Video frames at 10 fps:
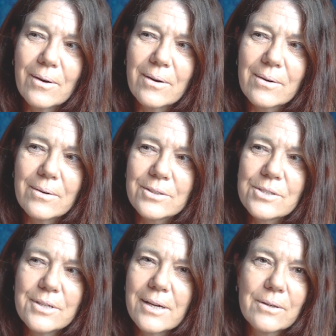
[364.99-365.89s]
oh
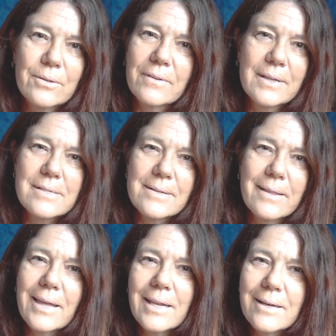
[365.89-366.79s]
gosh, no, good things
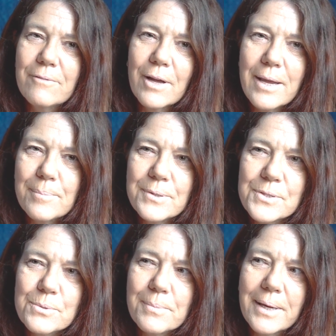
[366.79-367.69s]
like that never happened
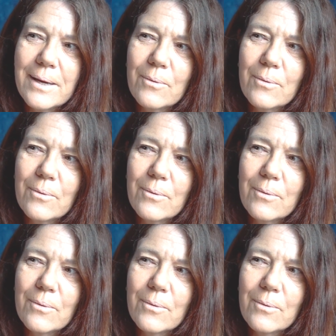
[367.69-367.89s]
to me,